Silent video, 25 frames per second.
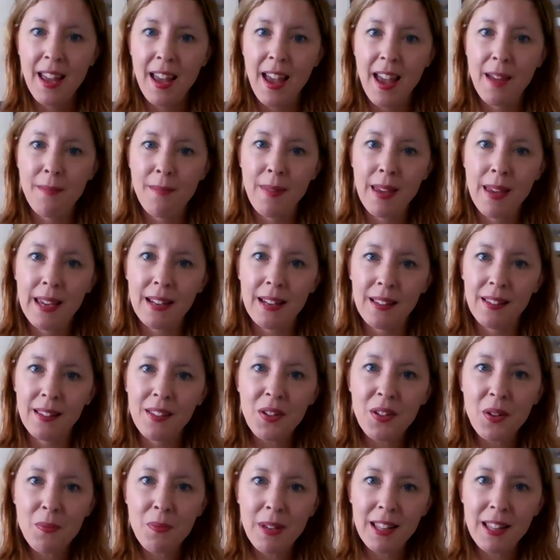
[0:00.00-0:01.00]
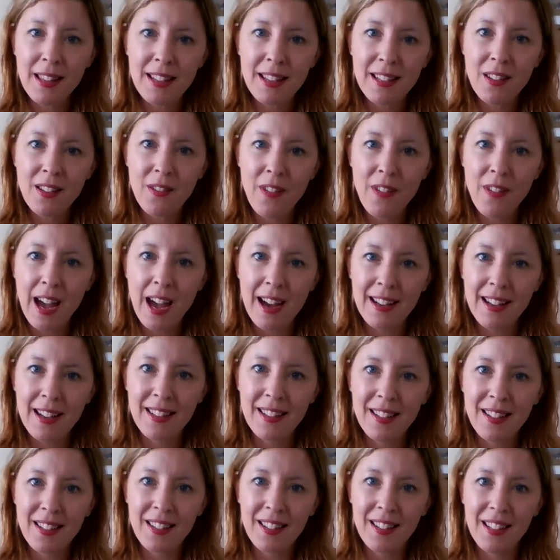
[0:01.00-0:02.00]
and make it a little bit less of a
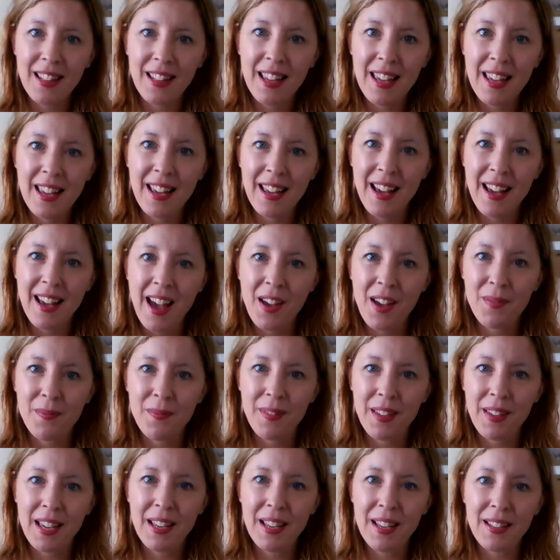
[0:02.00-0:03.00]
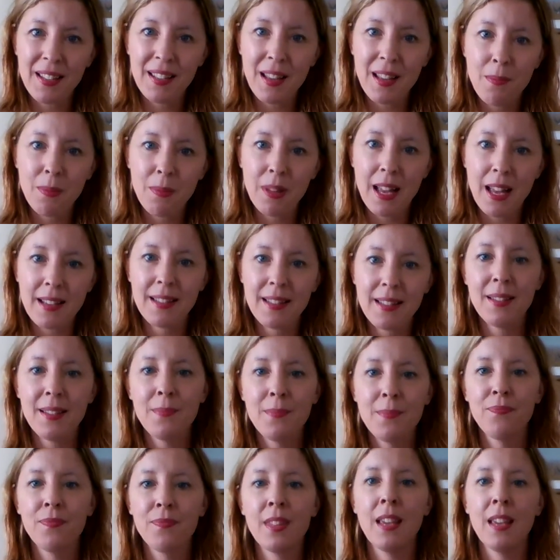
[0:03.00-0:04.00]
hassle um, is a plus.
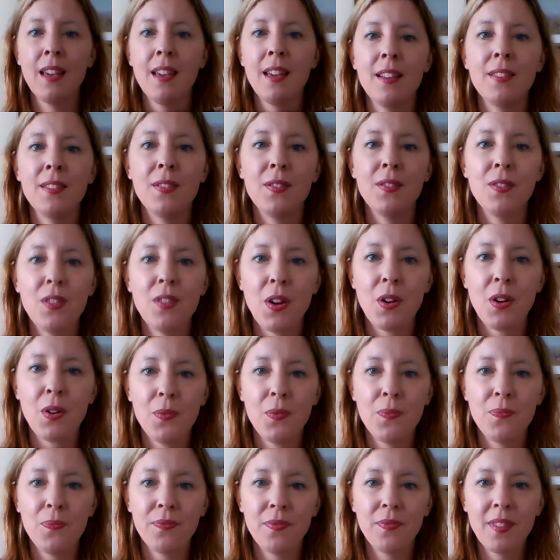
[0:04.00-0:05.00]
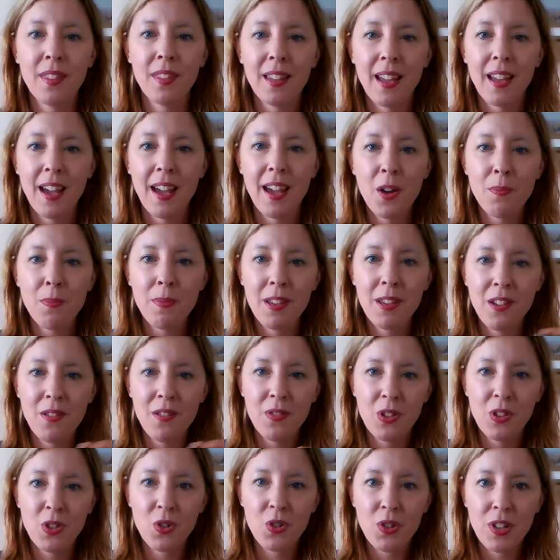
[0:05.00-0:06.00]
So, I hope that you've
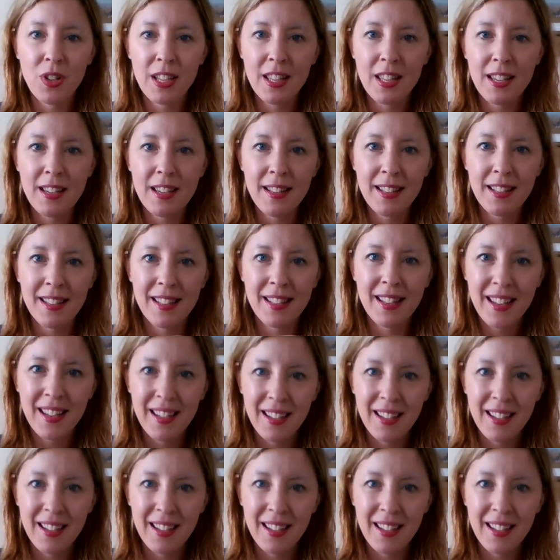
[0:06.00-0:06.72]
enjoyed this.